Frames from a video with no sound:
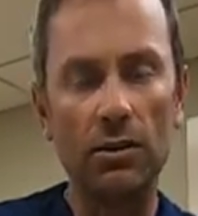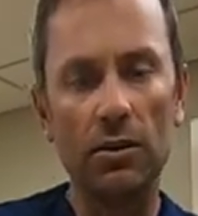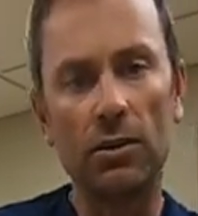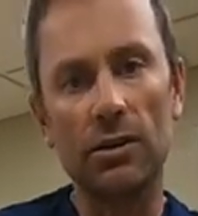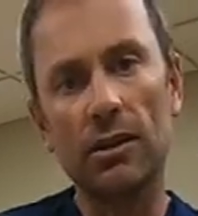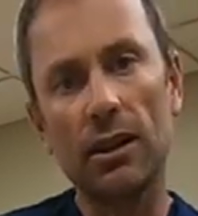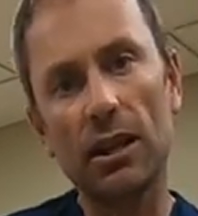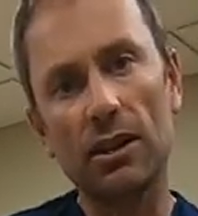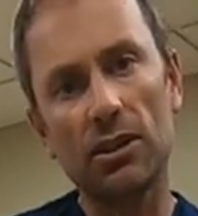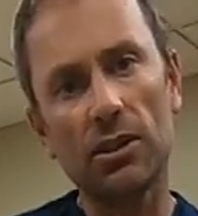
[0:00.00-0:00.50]
So
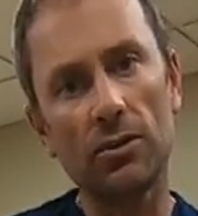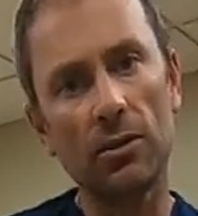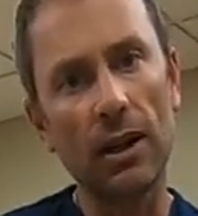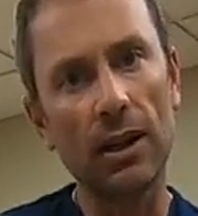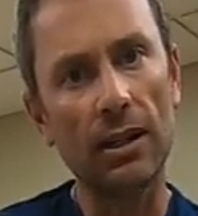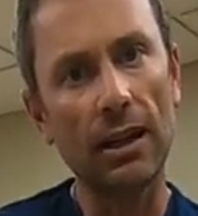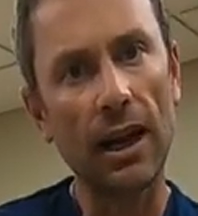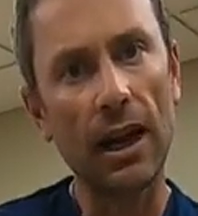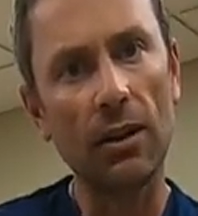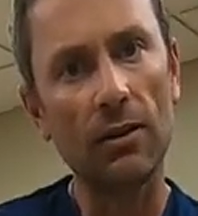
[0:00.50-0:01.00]
it's not
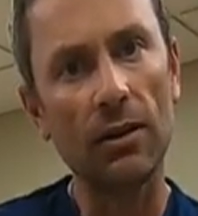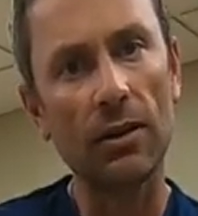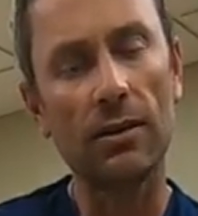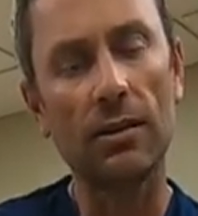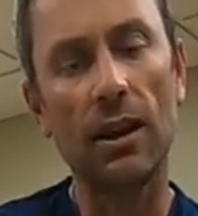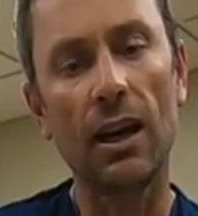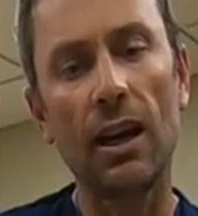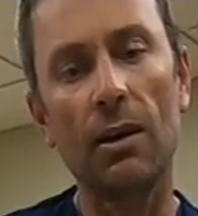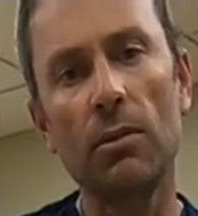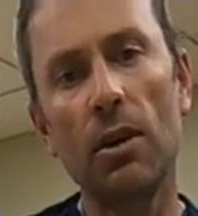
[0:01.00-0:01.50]
straight down this
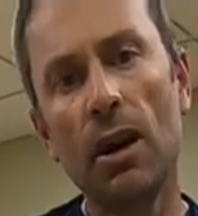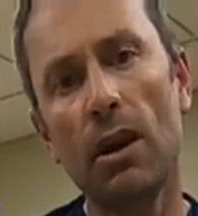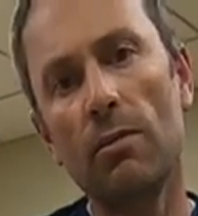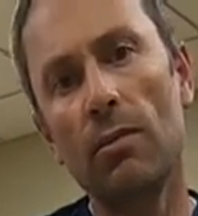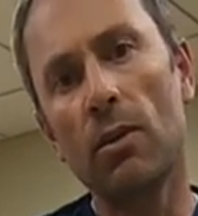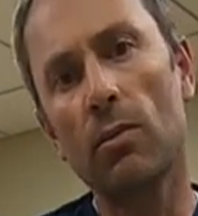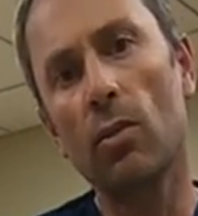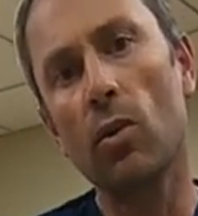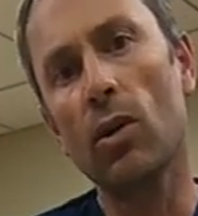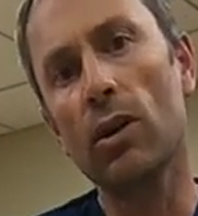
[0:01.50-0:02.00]
time,
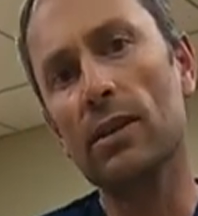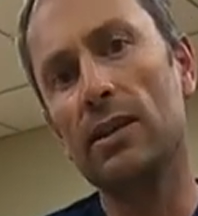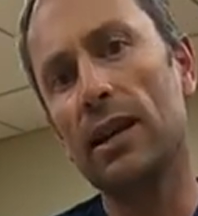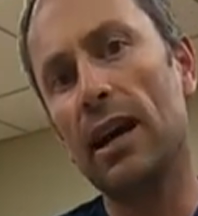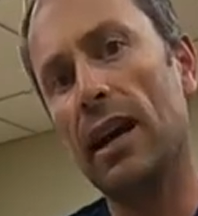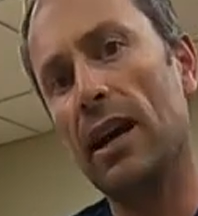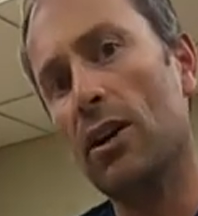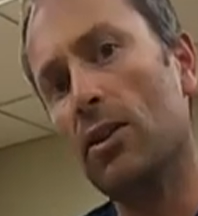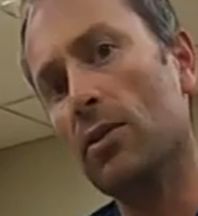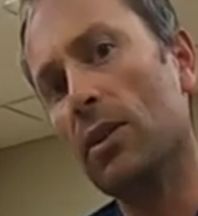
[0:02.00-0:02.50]
but more
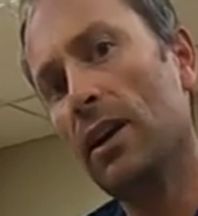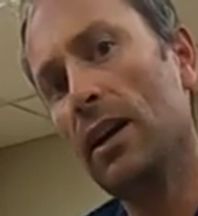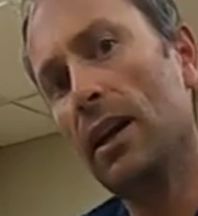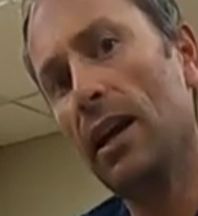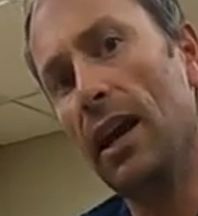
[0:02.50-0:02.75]
down